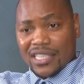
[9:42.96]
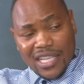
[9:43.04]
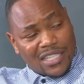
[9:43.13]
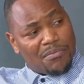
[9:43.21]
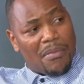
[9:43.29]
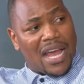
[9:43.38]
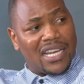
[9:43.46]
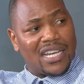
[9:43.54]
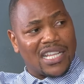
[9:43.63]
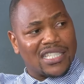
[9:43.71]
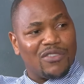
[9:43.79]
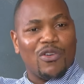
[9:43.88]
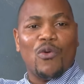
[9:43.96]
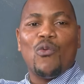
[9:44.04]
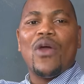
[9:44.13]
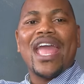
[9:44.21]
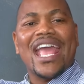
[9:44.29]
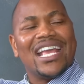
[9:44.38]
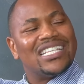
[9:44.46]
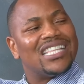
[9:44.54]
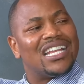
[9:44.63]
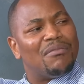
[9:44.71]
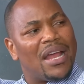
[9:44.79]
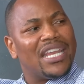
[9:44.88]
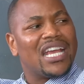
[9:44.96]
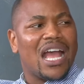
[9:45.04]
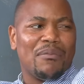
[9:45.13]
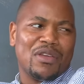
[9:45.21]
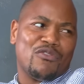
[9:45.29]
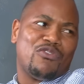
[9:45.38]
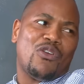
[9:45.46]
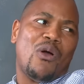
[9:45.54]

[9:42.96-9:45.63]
There's money that's involved. Where is that money coming from?